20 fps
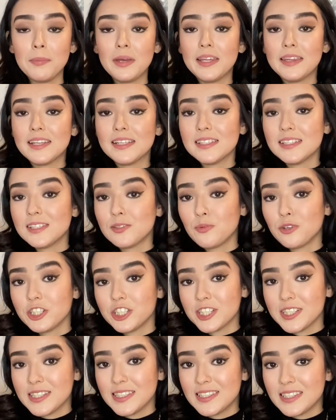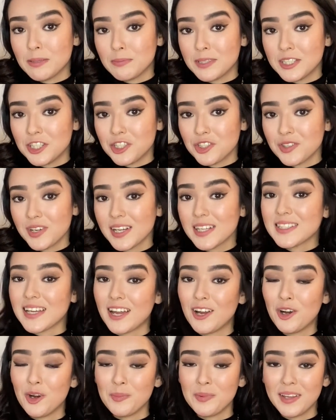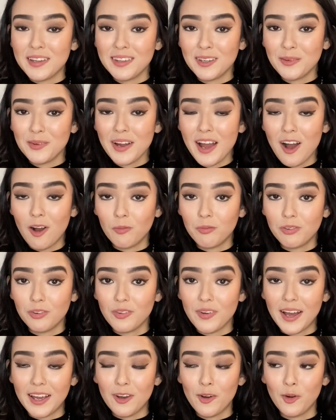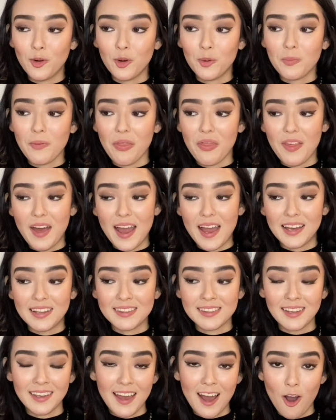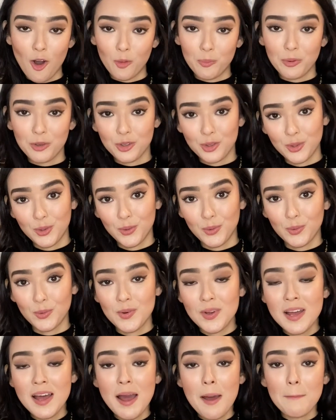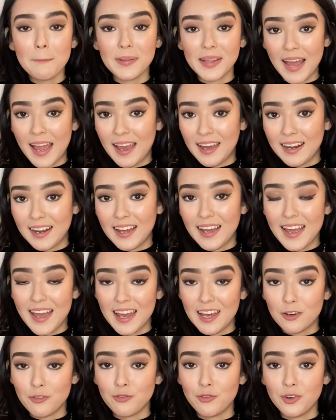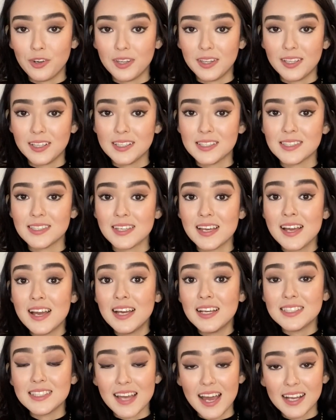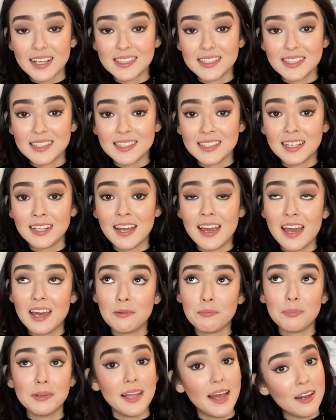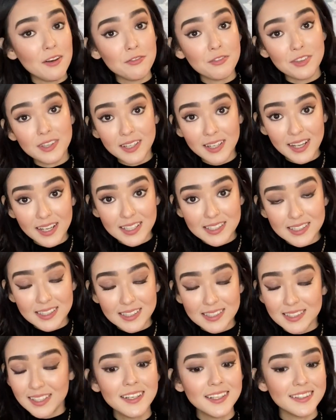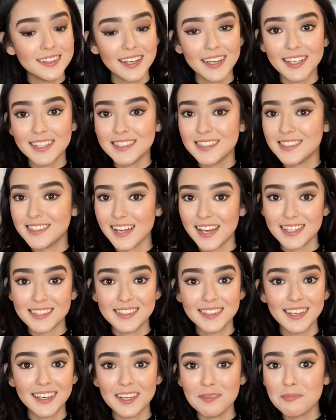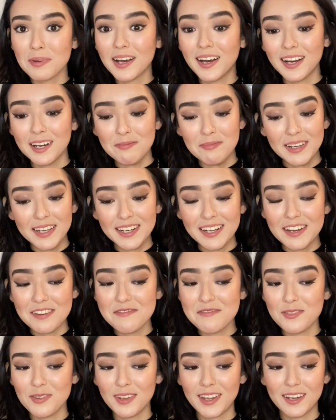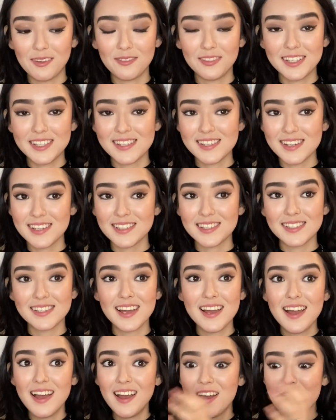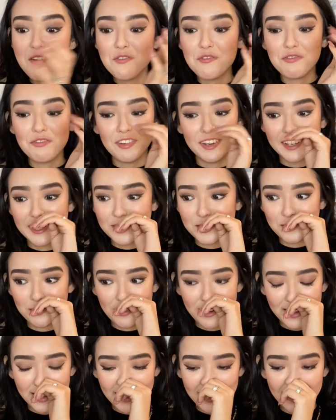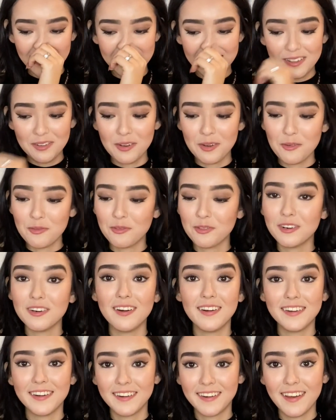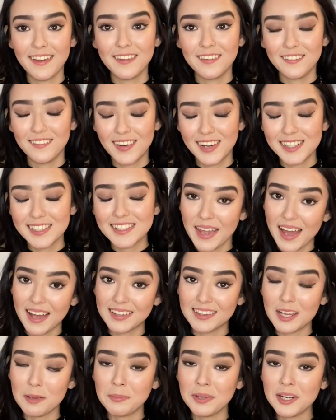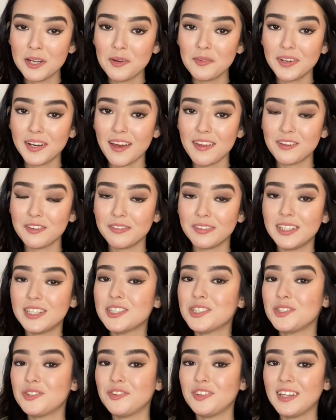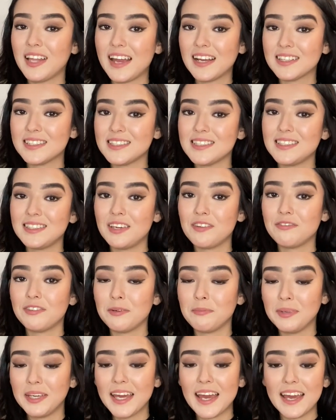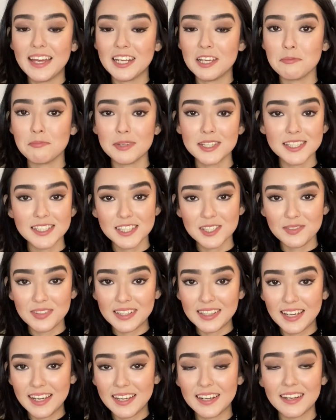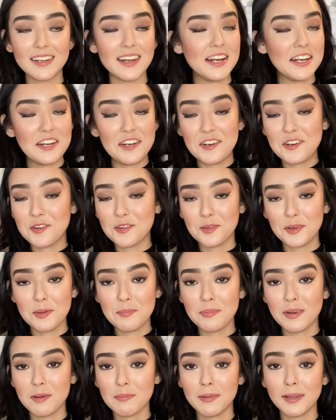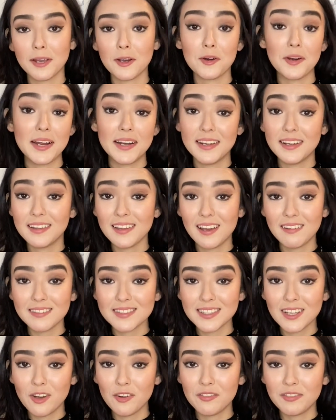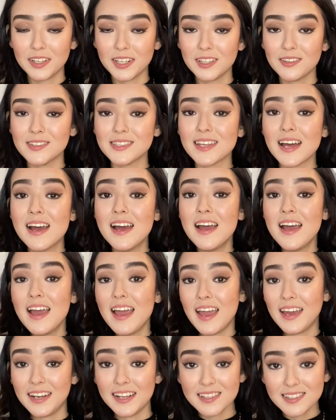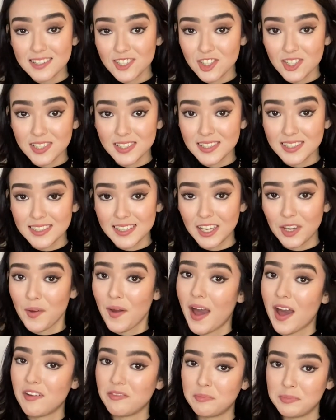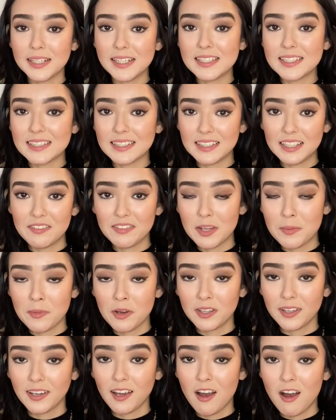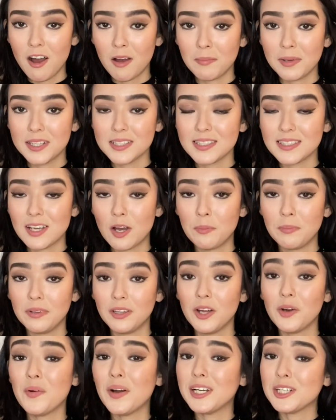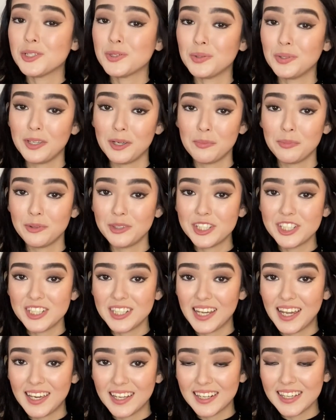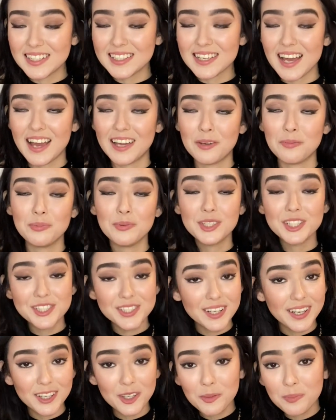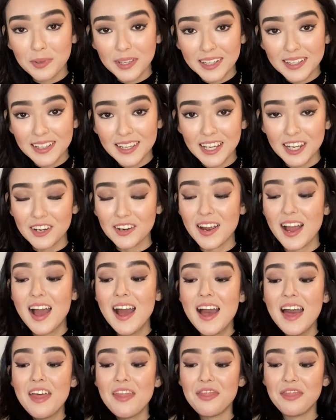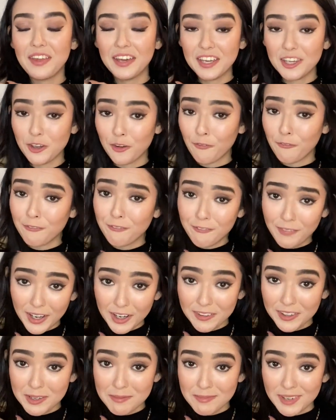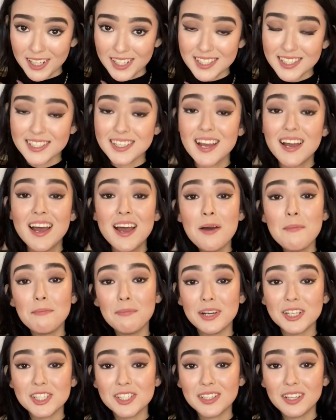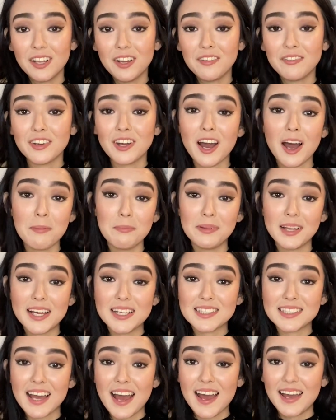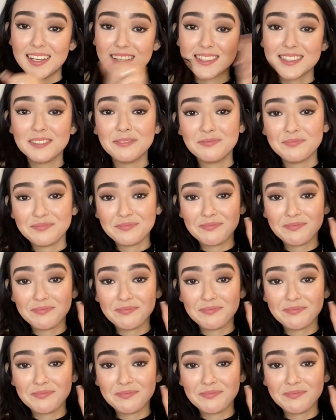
This were just tips and tricks. I hope that they were helpful. I hope that they help you plan ahead for this tax season and plan for the next season. They just keep coming. I feel like we just finished one and we're on another one. So yeah, let me know what other videos you would like to see from me. Any business related, any notary public, or any lifestyle videos. Any suggestions that you have, please leave them on the comments down below. I truly appreciate it. I appreciate you being here. Thank you very much. Much love. God bless, guys.